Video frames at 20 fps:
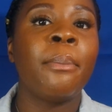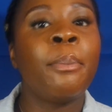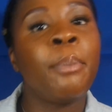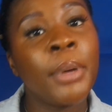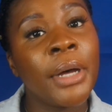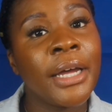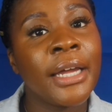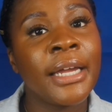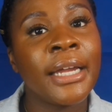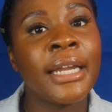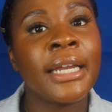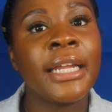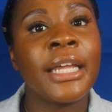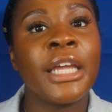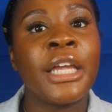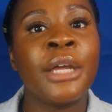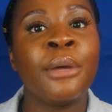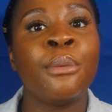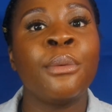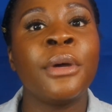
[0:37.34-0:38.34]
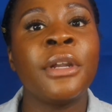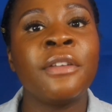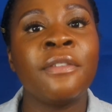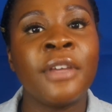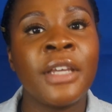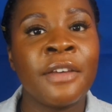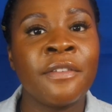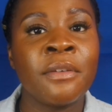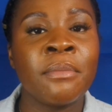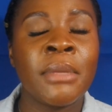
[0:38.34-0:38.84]
but it would have
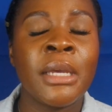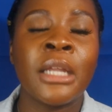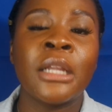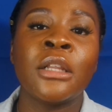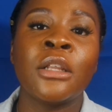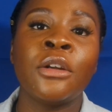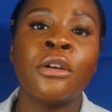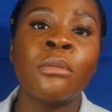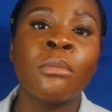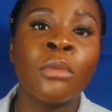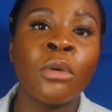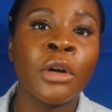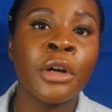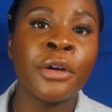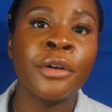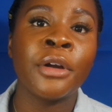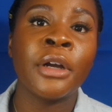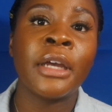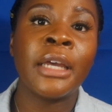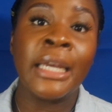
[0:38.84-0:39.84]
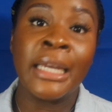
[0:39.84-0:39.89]
given me a little more